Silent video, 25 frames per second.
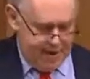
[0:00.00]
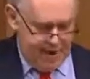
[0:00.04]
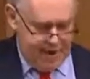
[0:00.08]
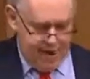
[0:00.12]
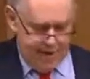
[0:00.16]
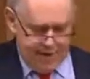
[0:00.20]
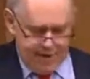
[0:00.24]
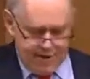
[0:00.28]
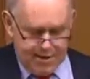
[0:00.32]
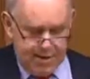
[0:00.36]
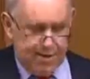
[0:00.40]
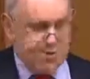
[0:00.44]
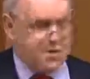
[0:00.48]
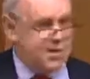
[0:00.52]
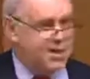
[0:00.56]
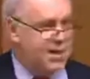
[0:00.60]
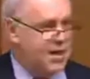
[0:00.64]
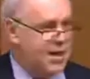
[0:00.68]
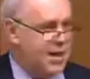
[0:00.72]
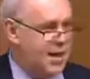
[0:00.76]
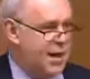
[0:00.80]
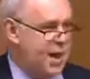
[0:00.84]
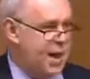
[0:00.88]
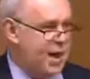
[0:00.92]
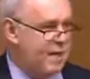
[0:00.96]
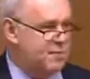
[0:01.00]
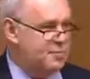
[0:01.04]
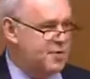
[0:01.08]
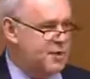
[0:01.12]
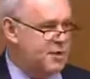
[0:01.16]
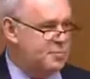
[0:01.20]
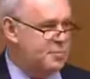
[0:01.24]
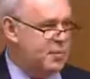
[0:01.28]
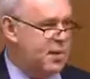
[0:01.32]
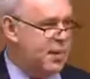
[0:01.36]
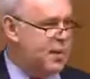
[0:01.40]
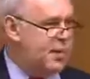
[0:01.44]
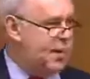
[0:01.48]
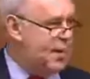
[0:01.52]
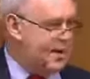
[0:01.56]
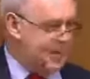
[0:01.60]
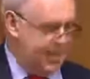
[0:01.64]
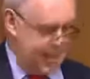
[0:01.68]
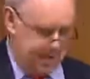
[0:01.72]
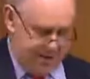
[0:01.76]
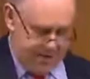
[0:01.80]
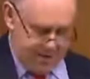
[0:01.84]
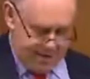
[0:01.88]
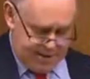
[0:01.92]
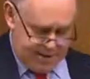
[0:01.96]
and it doesn't have to be
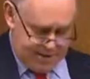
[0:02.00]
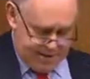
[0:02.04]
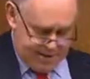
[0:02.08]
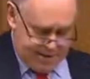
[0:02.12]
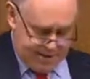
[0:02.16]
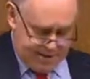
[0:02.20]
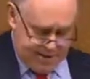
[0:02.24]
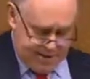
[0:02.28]
like this.